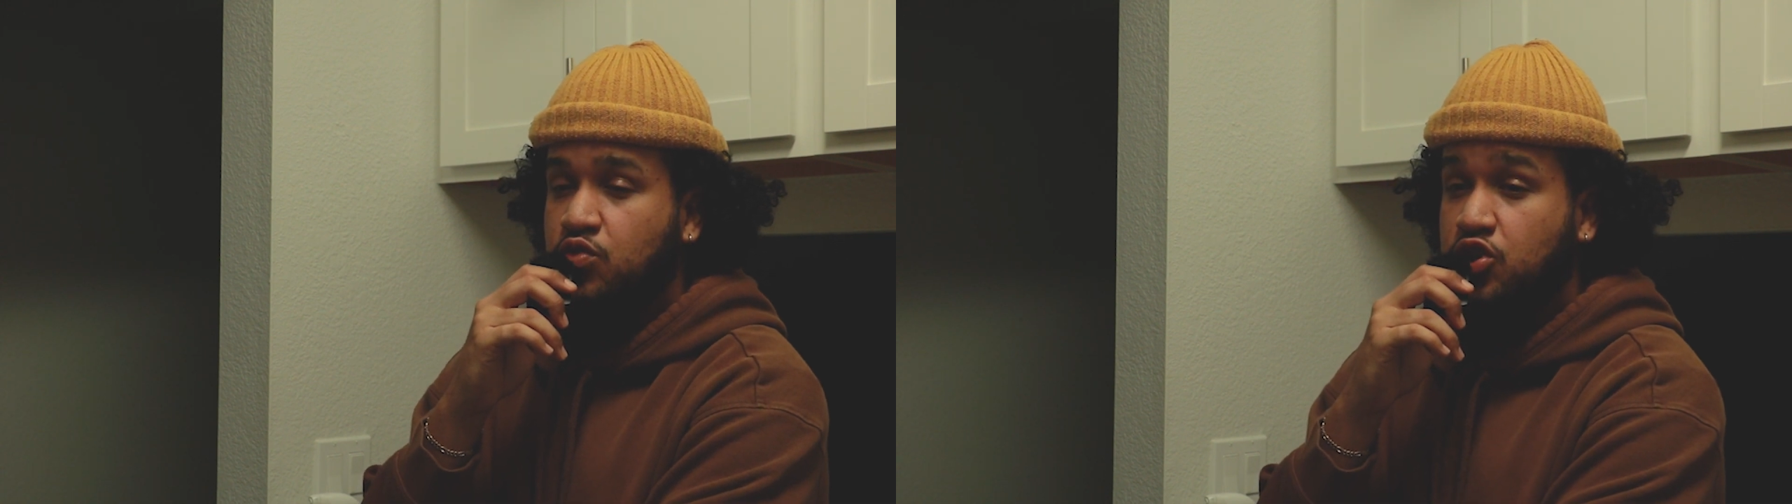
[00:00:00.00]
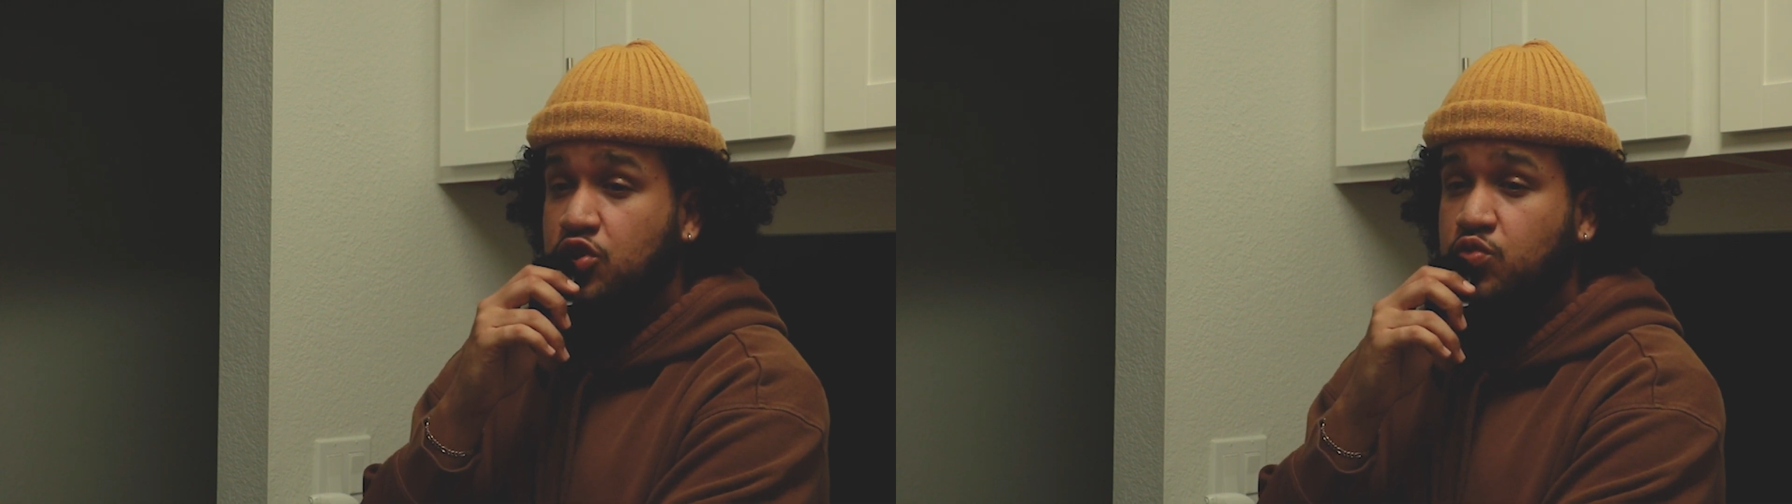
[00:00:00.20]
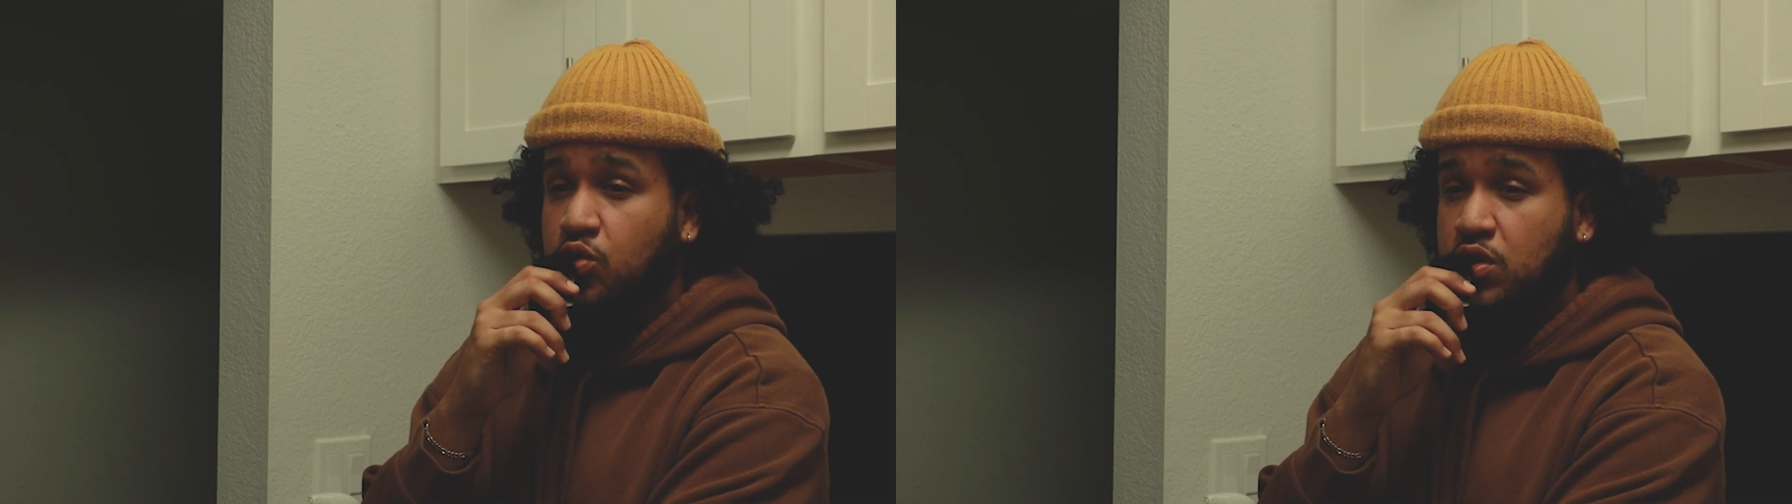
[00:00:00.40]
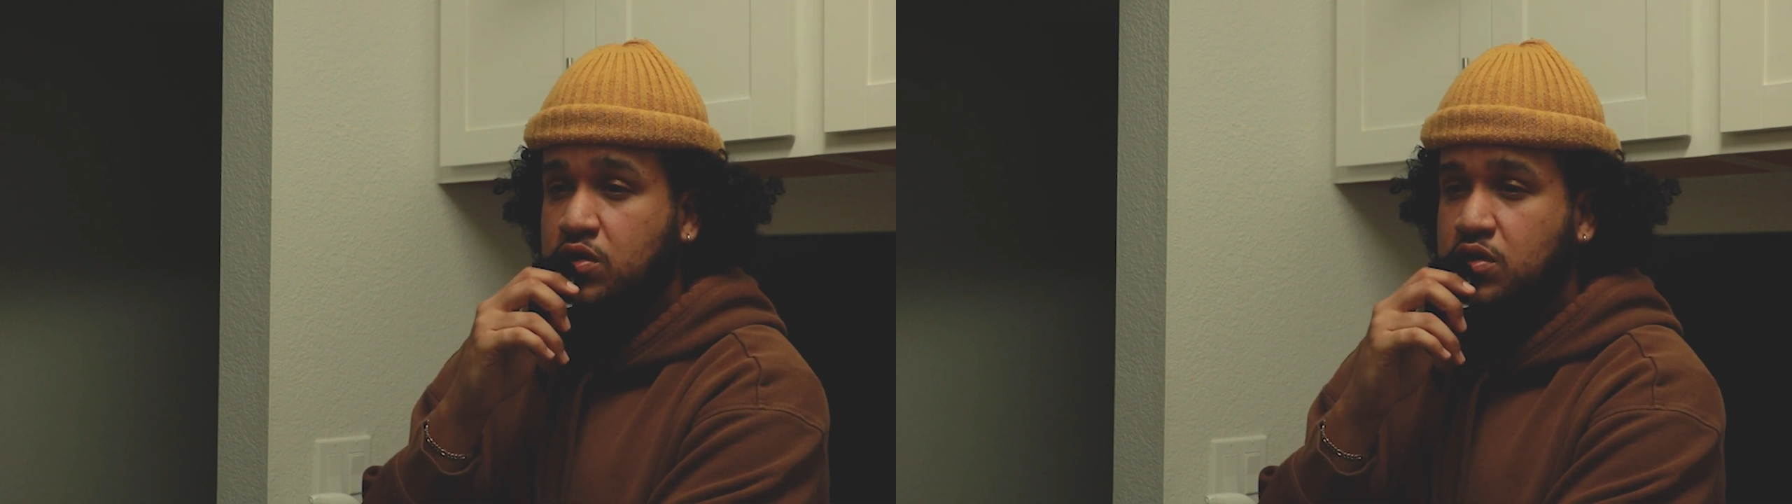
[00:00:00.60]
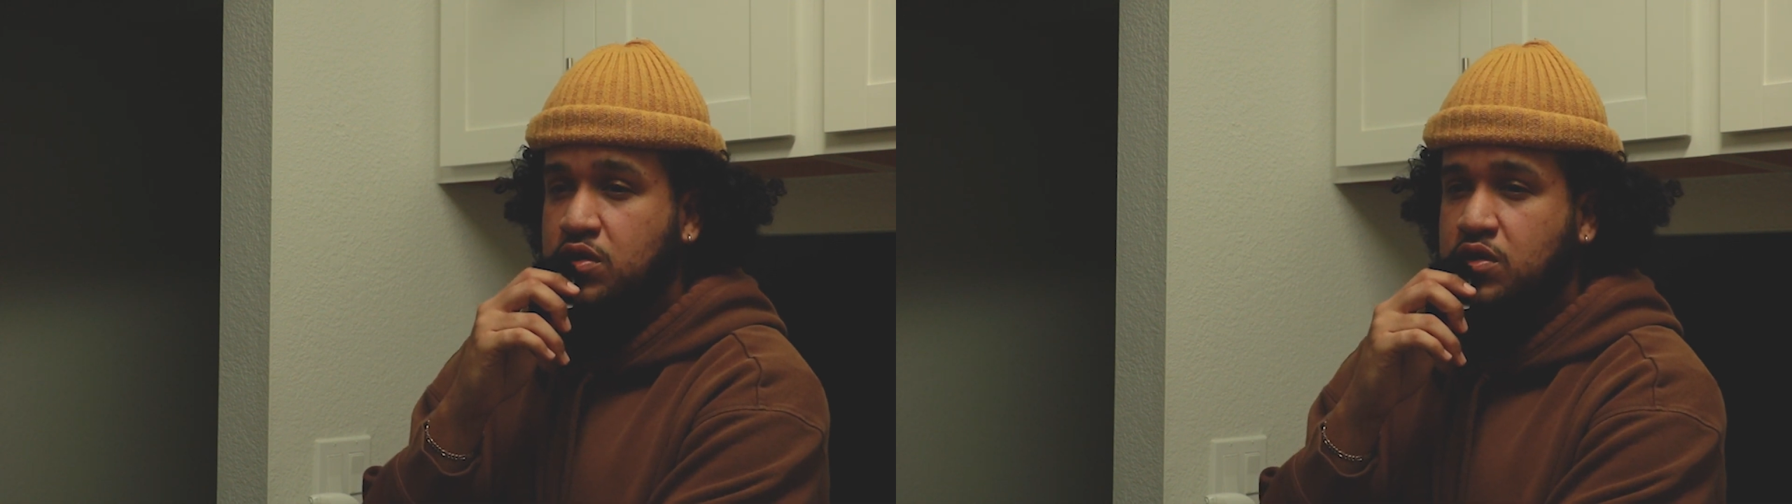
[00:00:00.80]
good
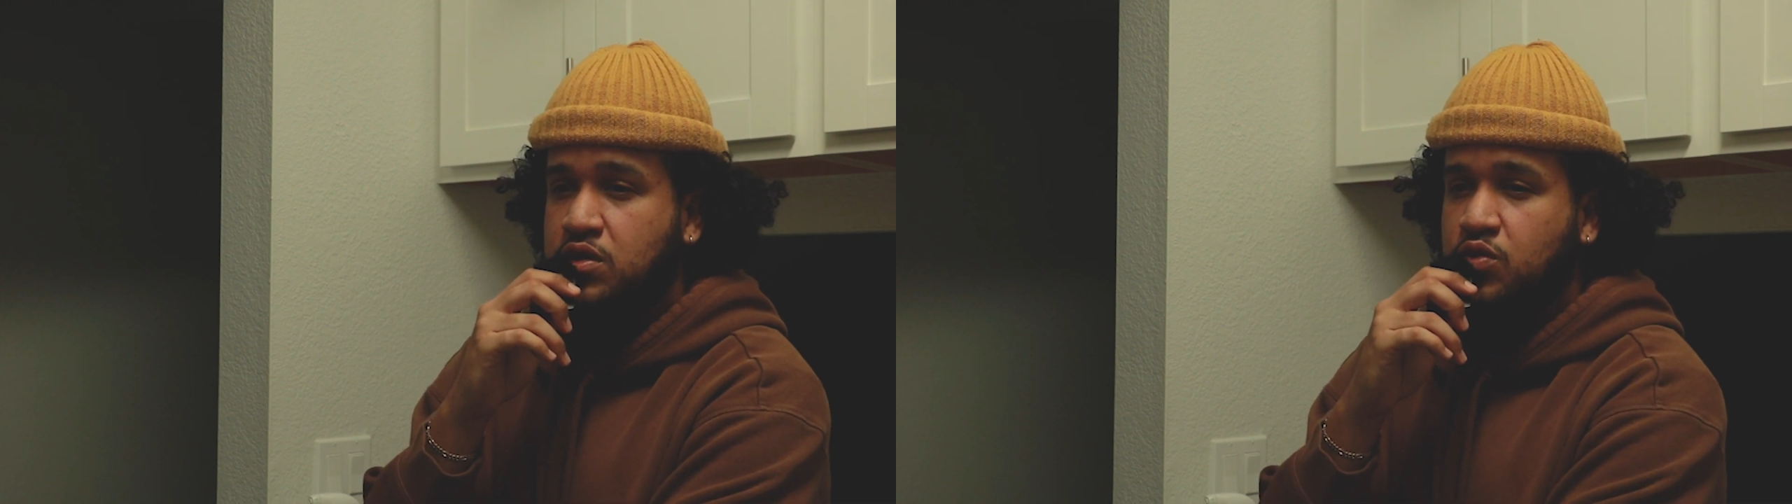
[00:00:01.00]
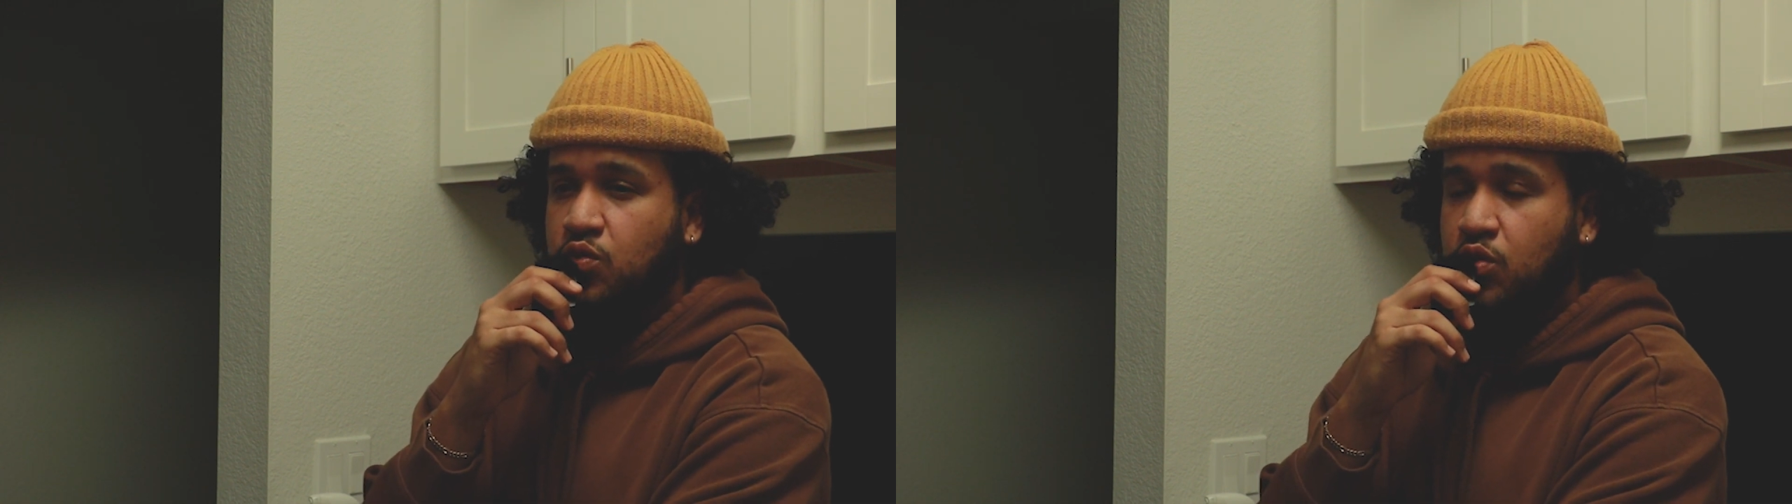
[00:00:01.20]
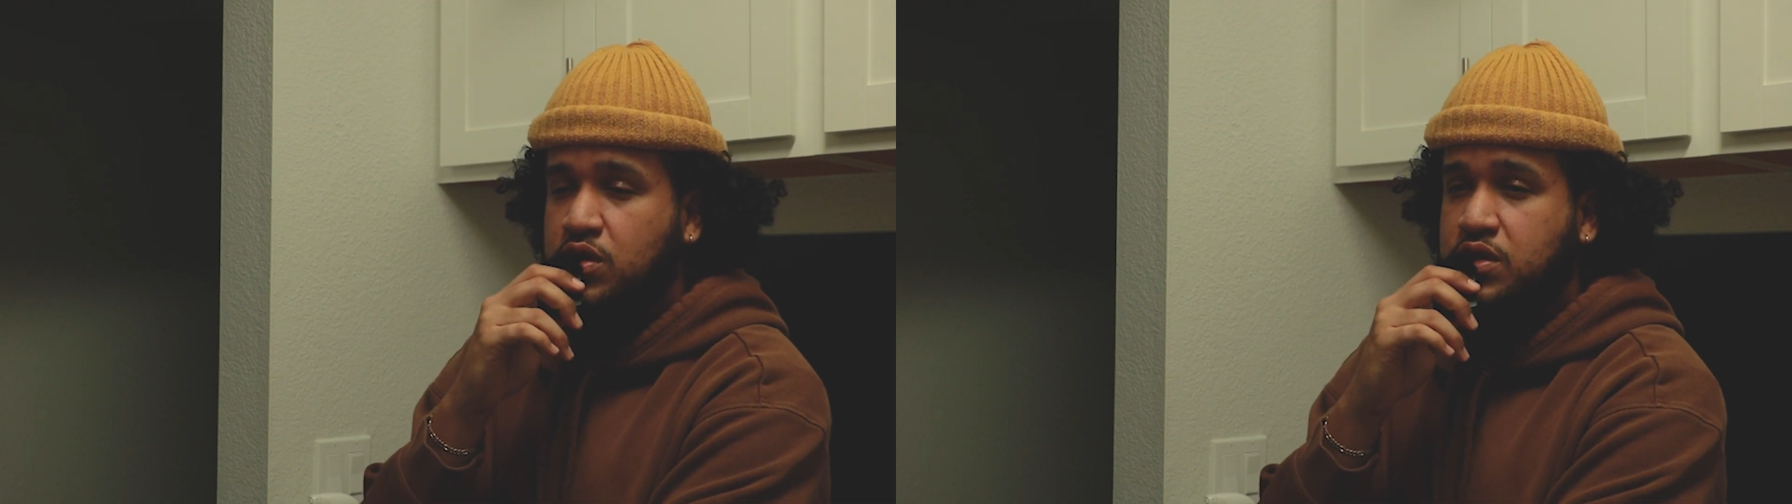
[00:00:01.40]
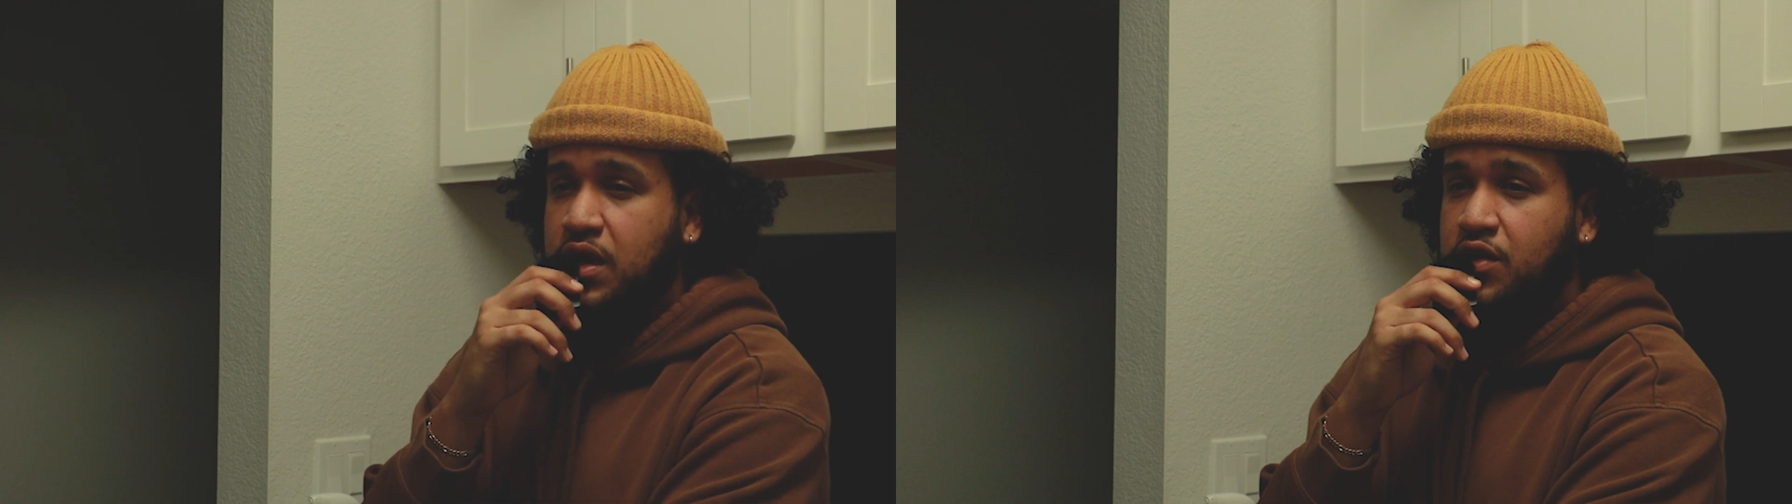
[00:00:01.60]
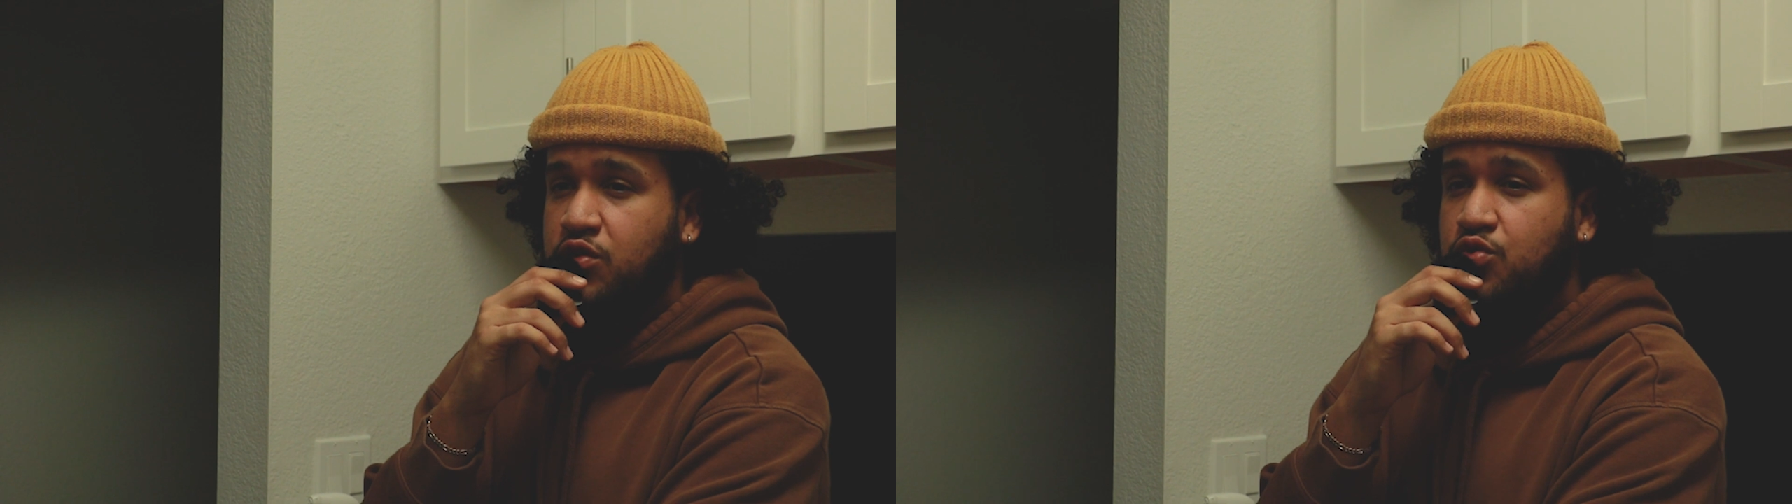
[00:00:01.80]
work work
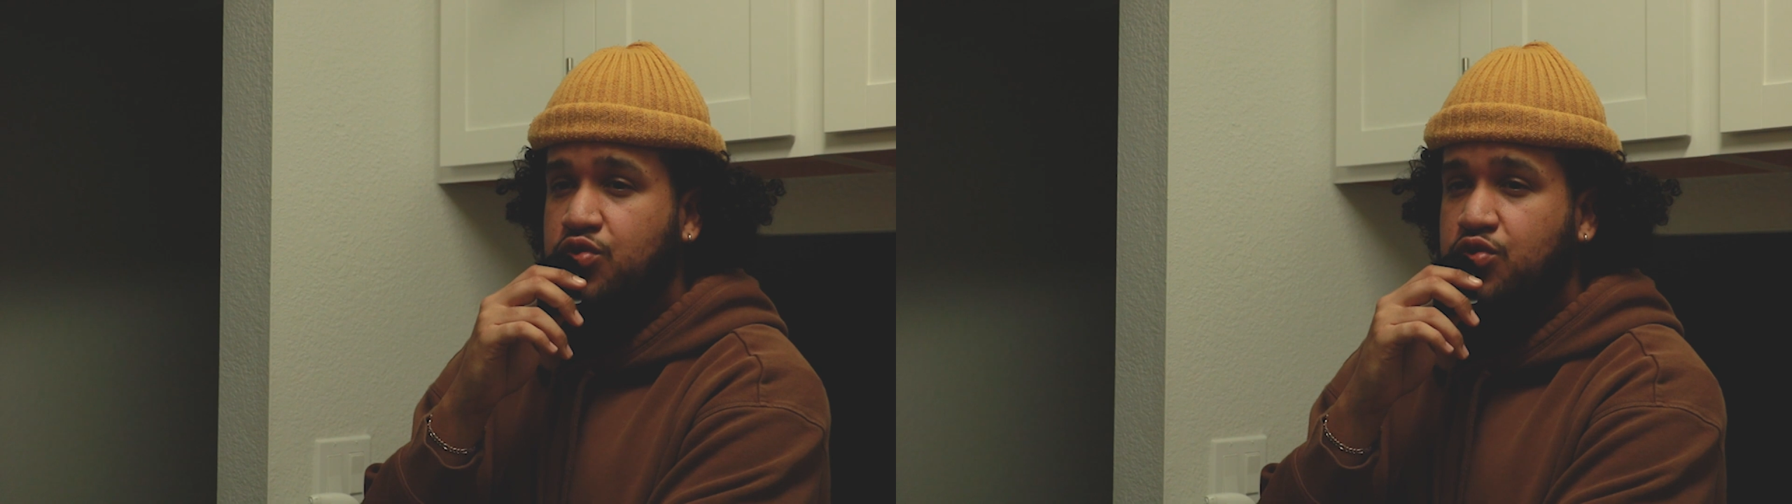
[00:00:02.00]
that you